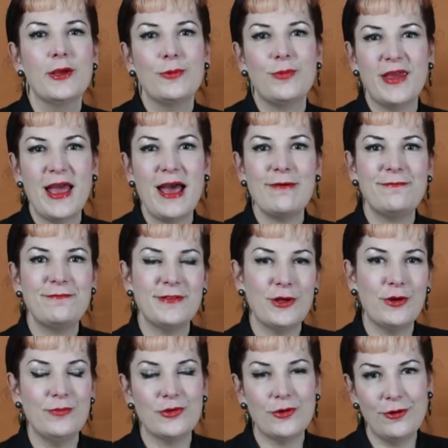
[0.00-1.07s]
We have
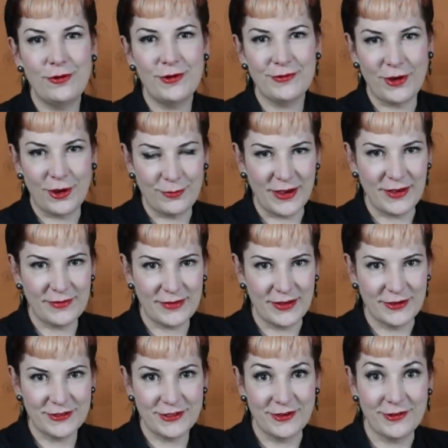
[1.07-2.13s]
filmed all of our waist
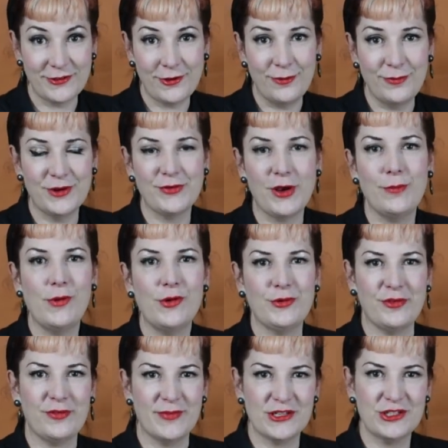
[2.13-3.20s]
cinchers on one of our
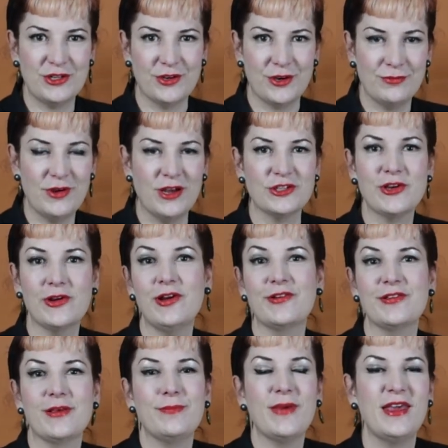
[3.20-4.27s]
models, Miss Sugar Rush, who
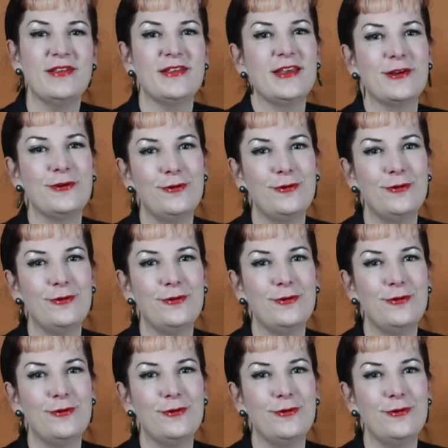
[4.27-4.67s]
looks amazing in